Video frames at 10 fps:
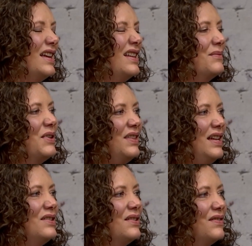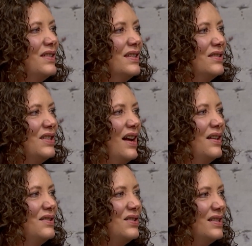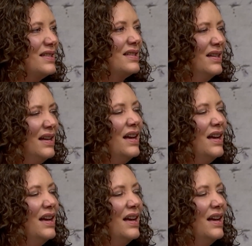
And with each of the challenges,